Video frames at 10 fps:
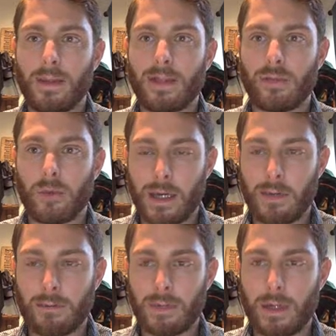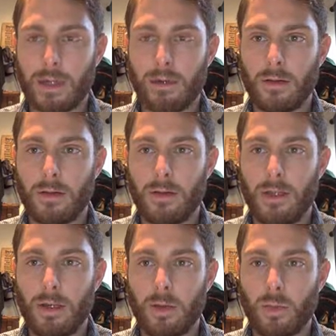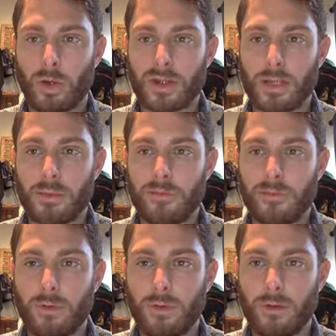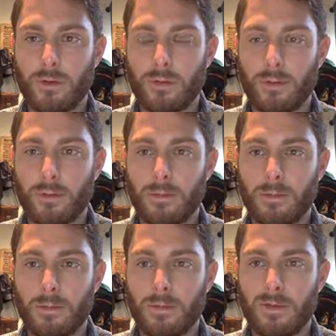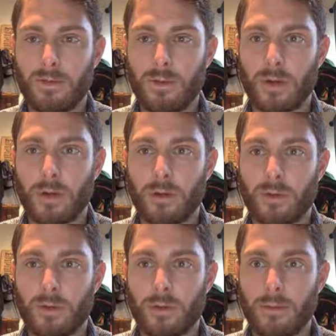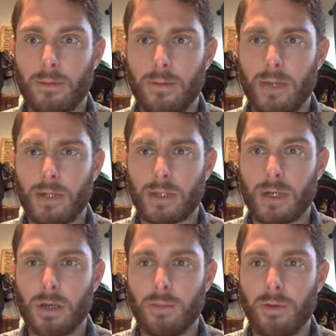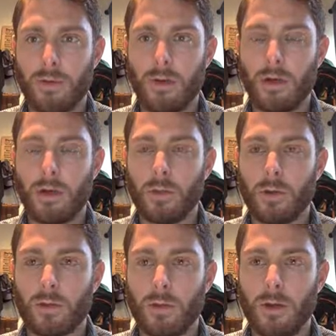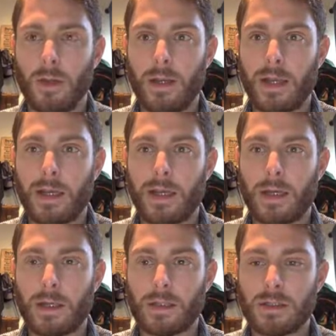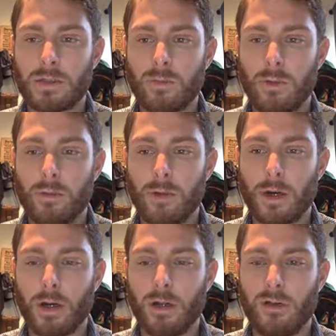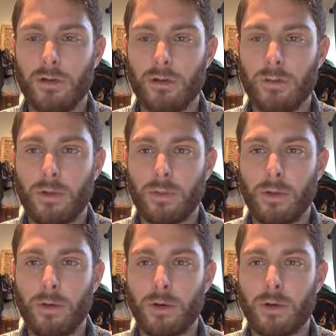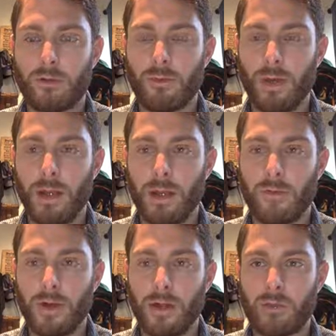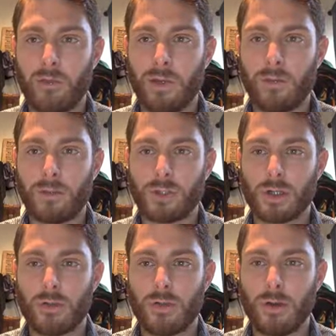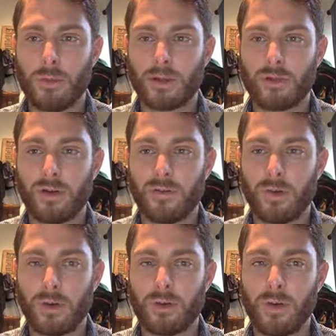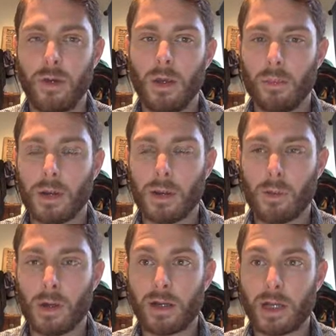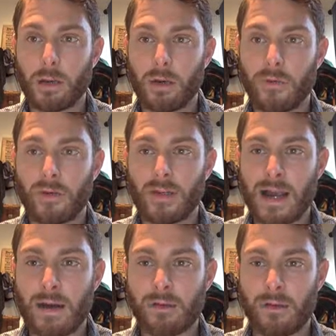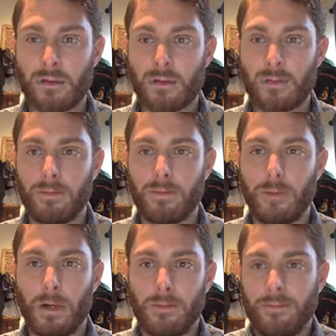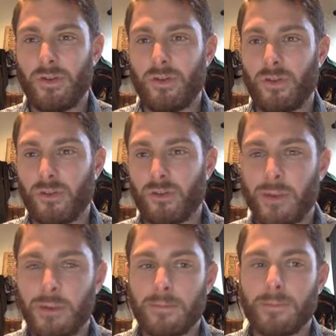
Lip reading: okay. The homework assignment for tomorrow, should help you work through it. And what we're going to do with Pogner's reading for next week should also help bring this into focus. But I wanted to go over this now since, well, it's your first assignment.